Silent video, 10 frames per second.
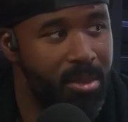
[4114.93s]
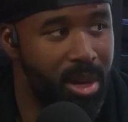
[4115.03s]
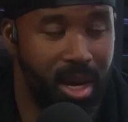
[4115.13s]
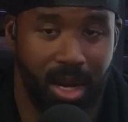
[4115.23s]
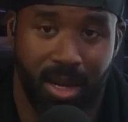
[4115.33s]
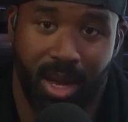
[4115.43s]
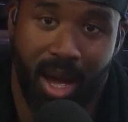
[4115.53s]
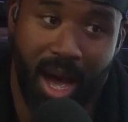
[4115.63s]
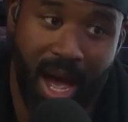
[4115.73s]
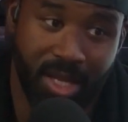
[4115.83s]
But
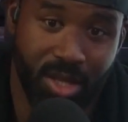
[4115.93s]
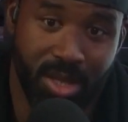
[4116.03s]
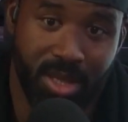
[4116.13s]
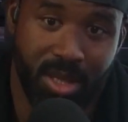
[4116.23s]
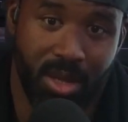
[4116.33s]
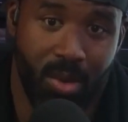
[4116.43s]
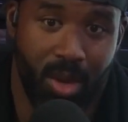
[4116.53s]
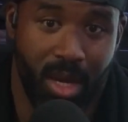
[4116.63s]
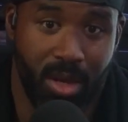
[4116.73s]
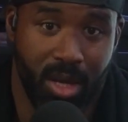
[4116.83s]
I just, you know, when
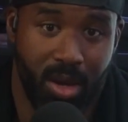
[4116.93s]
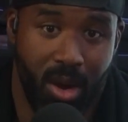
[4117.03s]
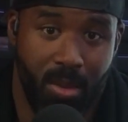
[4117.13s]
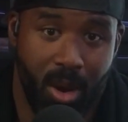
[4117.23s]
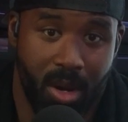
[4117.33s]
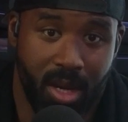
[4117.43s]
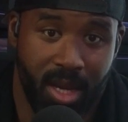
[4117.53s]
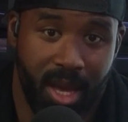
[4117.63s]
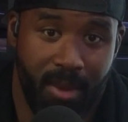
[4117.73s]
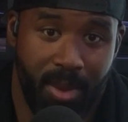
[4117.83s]
I look at our marketing
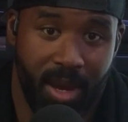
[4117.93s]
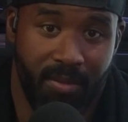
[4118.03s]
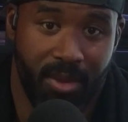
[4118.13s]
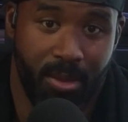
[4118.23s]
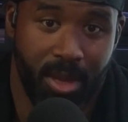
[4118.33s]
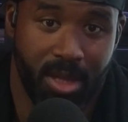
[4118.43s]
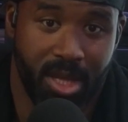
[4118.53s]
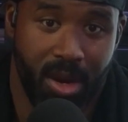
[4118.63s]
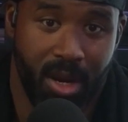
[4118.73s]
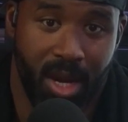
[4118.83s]
campaign for the
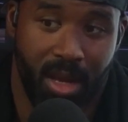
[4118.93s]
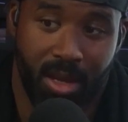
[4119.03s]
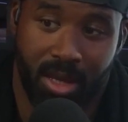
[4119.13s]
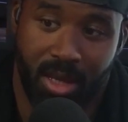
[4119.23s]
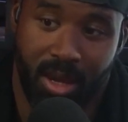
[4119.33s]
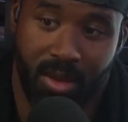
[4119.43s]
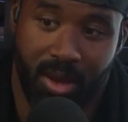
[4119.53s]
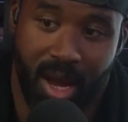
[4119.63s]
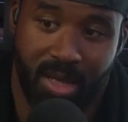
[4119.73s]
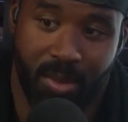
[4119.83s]
military and I look at the other
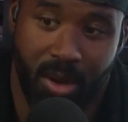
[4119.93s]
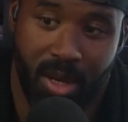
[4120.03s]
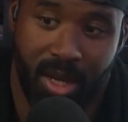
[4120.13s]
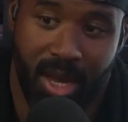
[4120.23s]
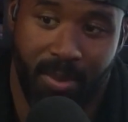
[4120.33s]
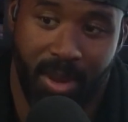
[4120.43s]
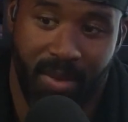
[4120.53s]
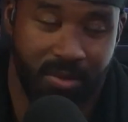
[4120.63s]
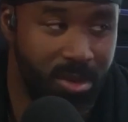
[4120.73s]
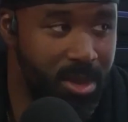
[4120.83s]
guys' marketing
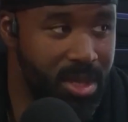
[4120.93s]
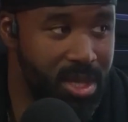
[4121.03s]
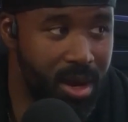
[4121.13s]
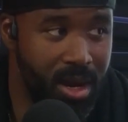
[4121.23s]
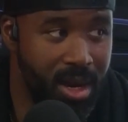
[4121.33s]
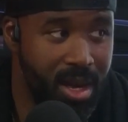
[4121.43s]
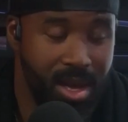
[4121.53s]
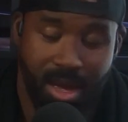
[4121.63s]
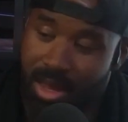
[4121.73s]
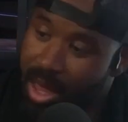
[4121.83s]
campaign for the military,
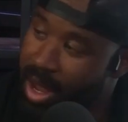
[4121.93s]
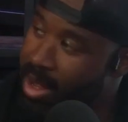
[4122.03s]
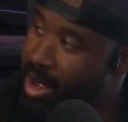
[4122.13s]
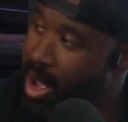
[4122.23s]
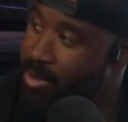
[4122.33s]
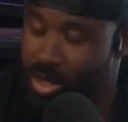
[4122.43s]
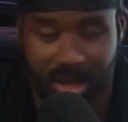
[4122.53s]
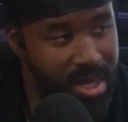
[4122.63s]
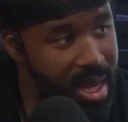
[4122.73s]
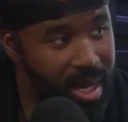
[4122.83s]
like, I'm just like,